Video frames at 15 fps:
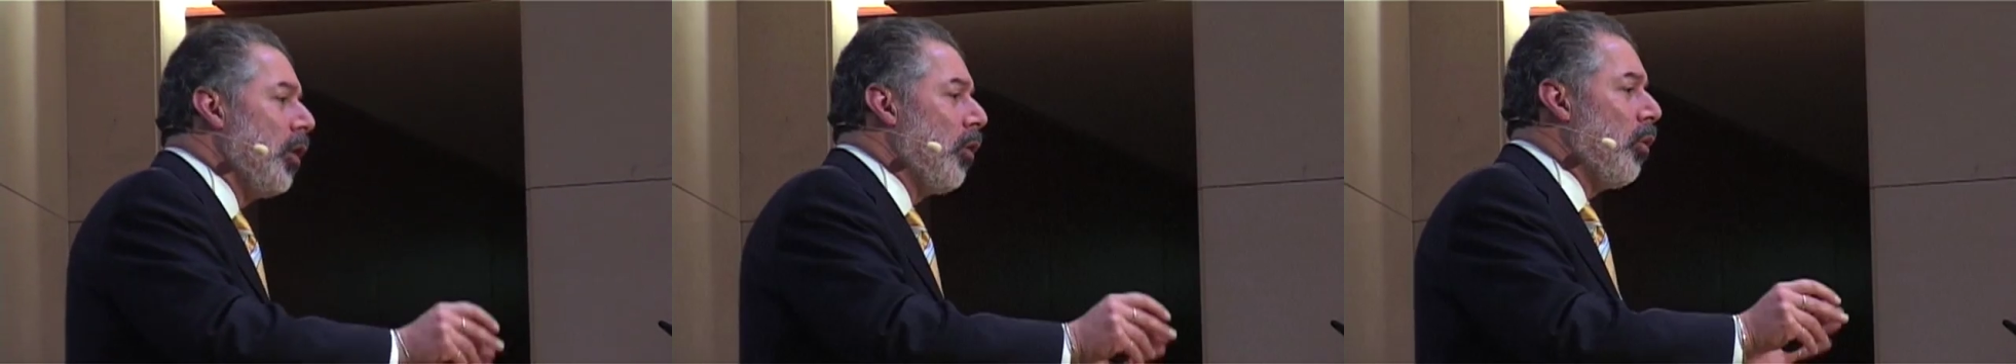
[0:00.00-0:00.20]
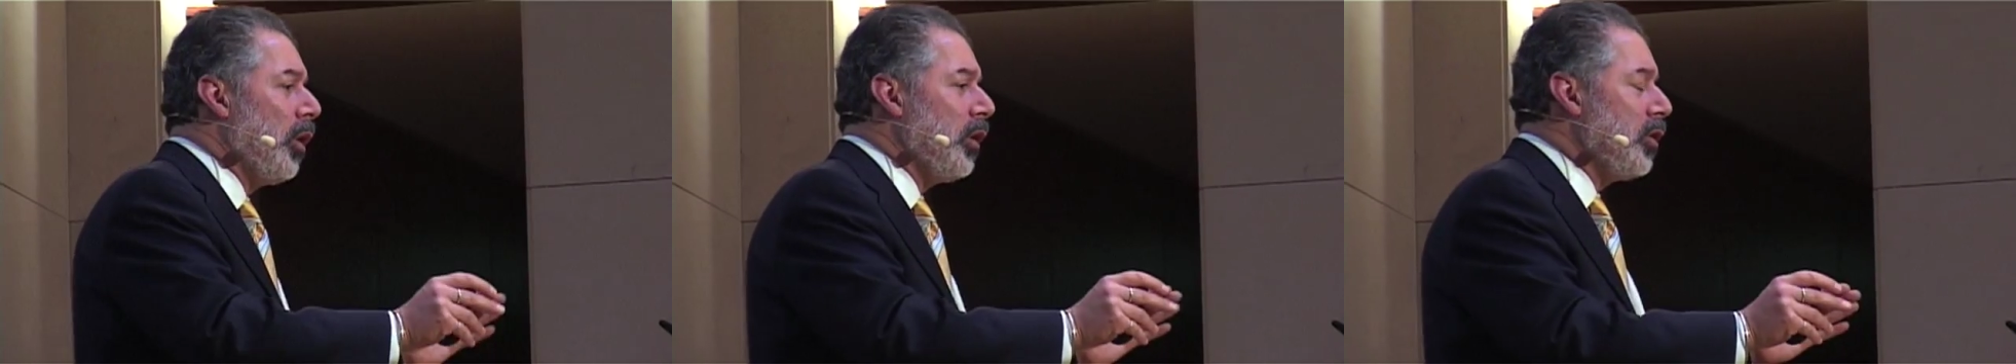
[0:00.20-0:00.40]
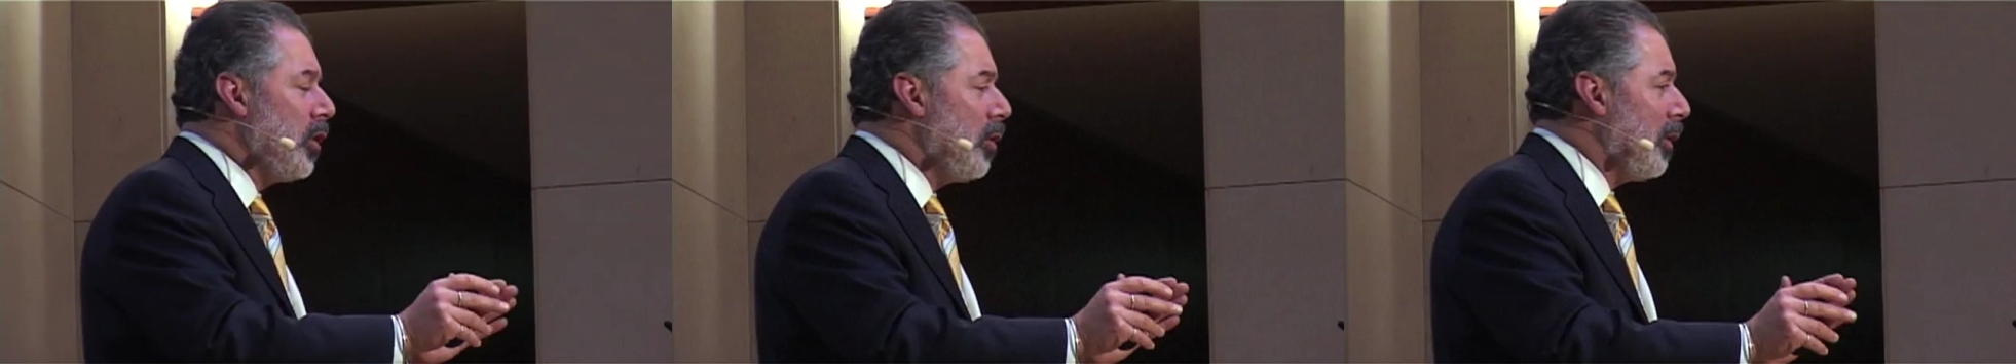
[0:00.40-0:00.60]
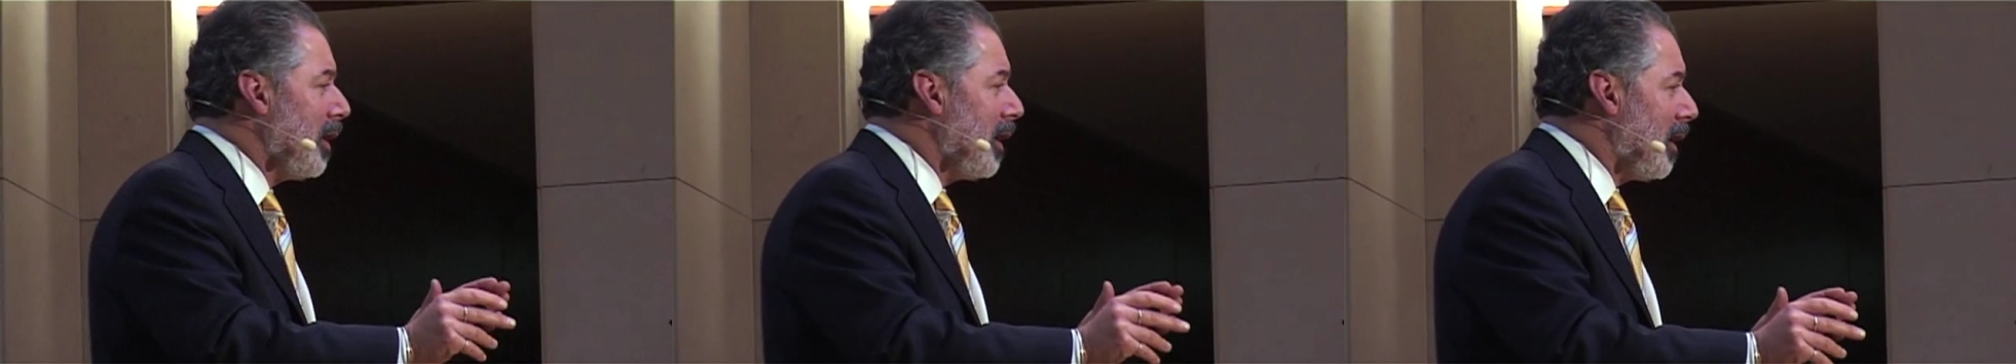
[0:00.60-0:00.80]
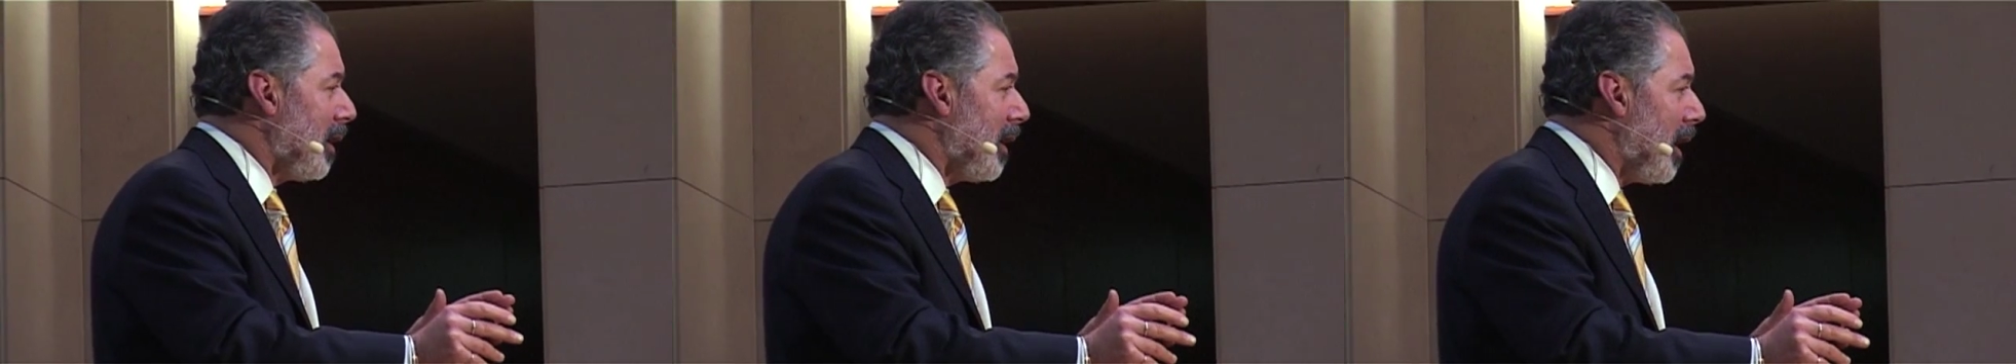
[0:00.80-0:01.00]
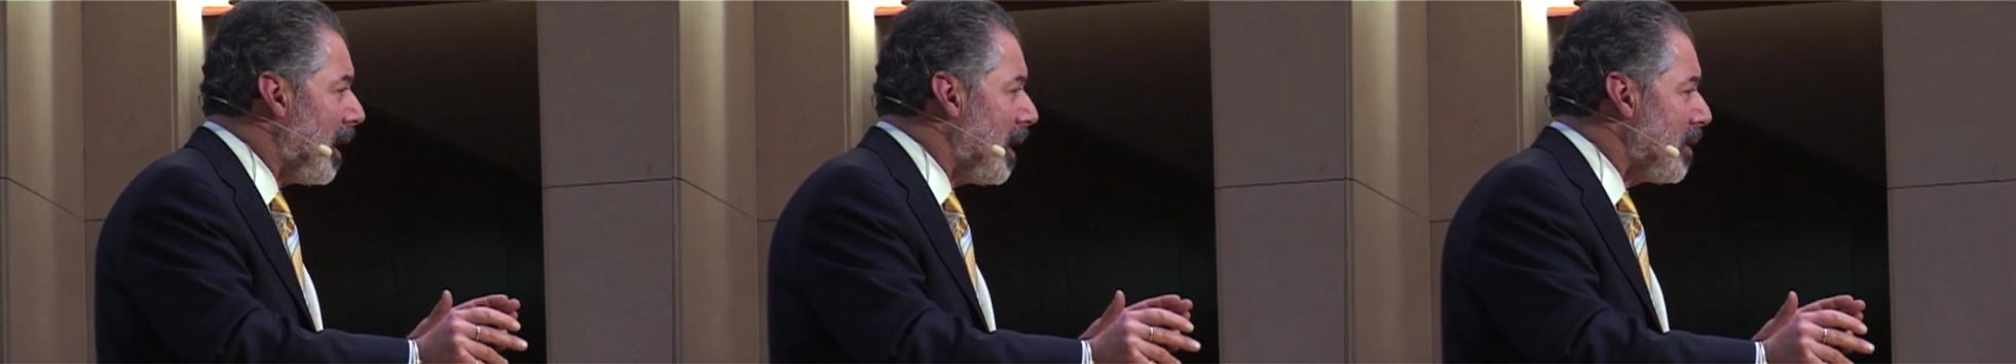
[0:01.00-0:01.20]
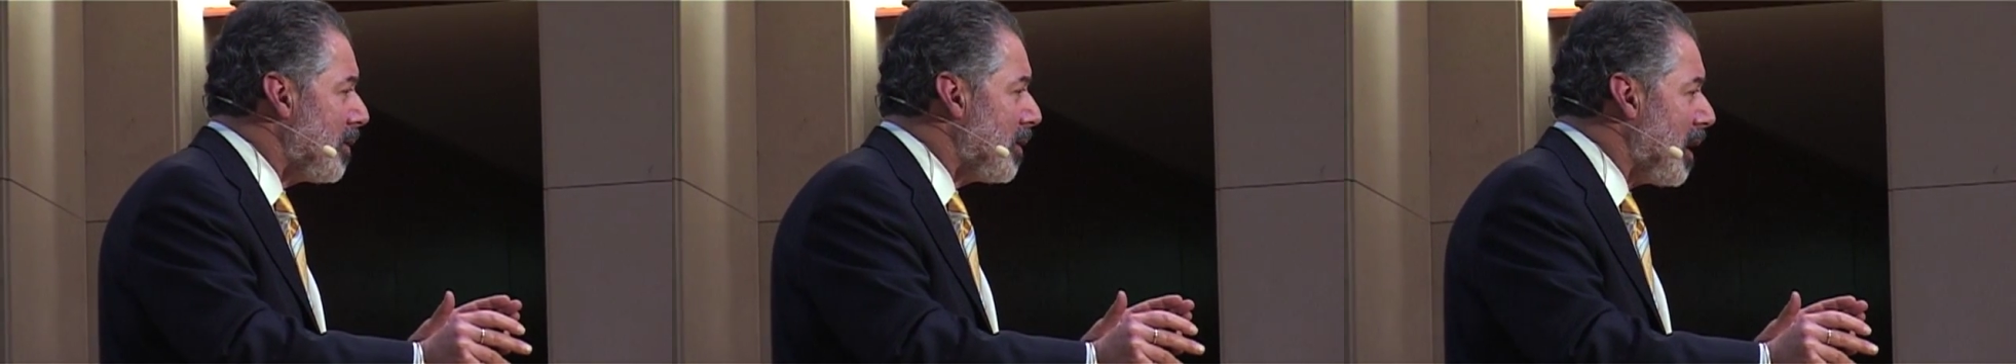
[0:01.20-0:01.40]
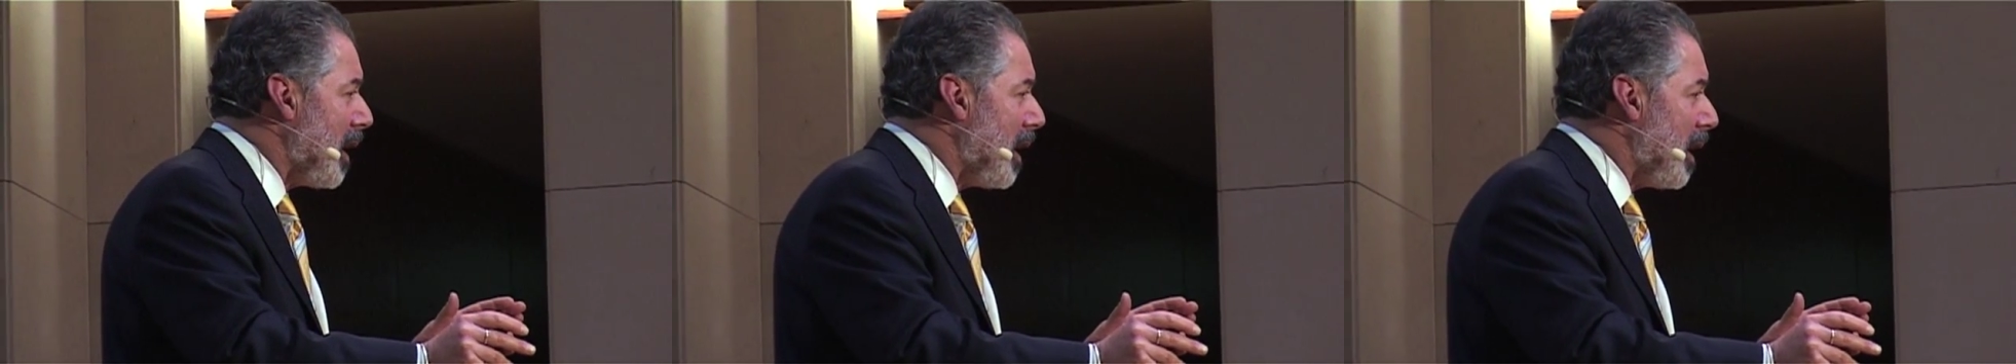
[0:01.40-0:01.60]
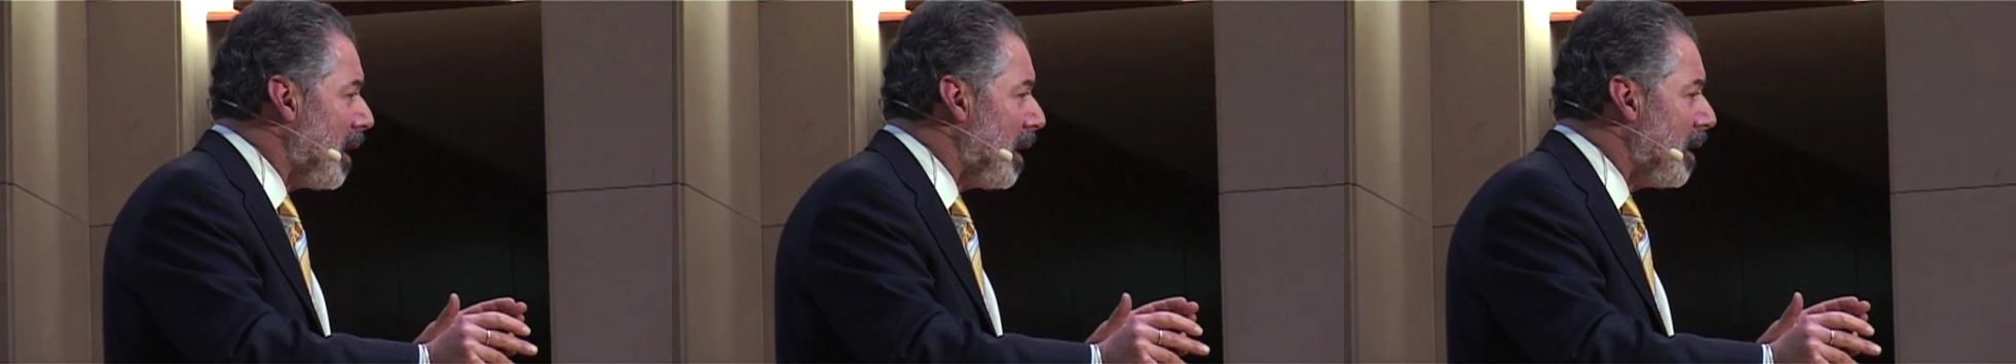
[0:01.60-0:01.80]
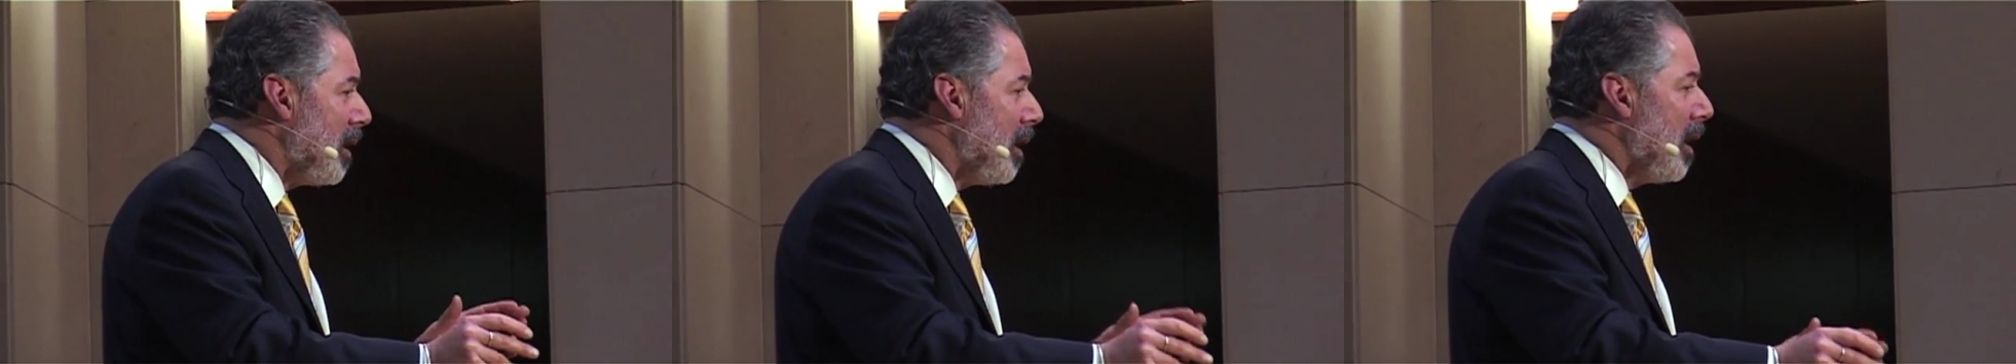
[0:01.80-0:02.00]
we'll do a little
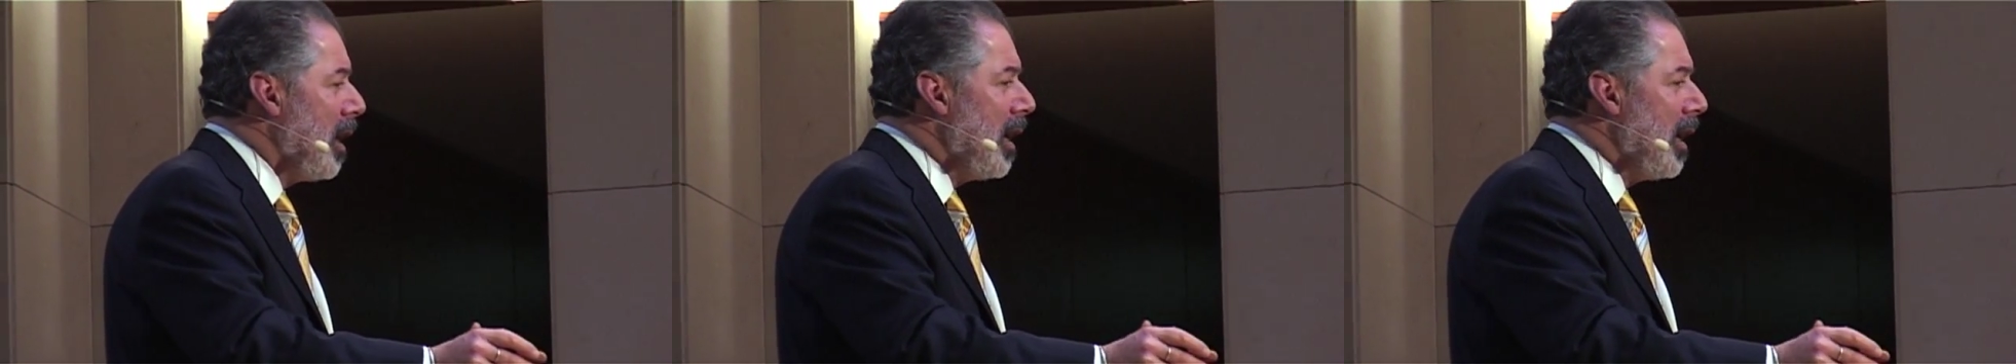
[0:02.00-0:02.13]
Kaizen.